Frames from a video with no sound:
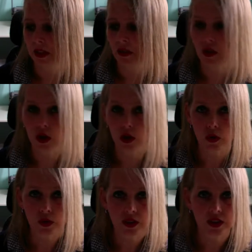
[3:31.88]

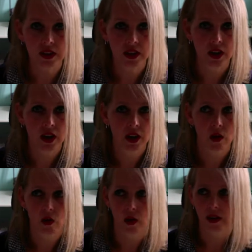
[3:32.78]
notes
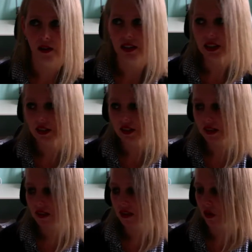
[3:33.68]
or
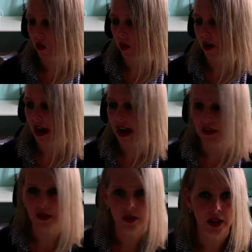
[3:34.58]
lists or
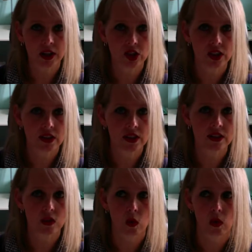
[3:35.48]
address
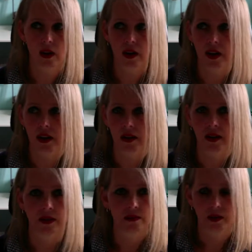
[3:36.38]
pages, or
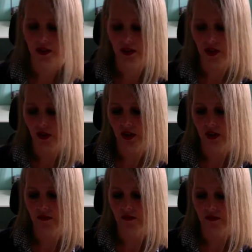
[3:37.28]
you
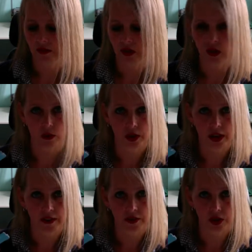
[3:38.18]
can do
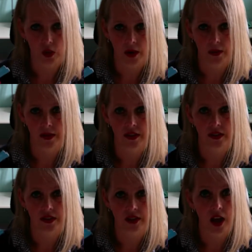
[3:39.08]
whatever you want with these,
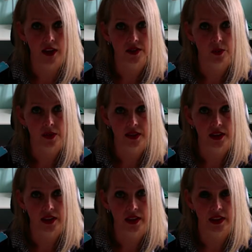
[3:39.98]
because I'll also be
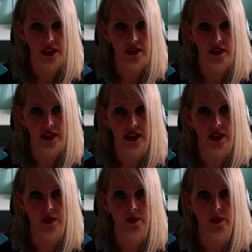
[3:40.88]
selling these
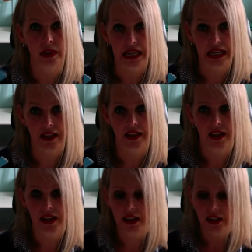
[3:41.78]
in blank.
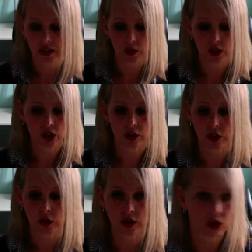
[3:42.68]
So what you'll
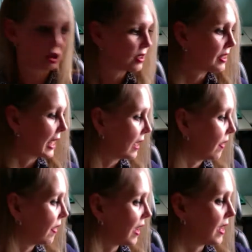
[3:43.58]
do is you'll just take
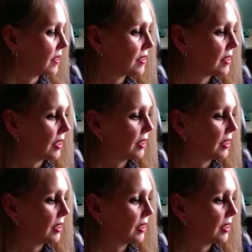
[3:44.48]
this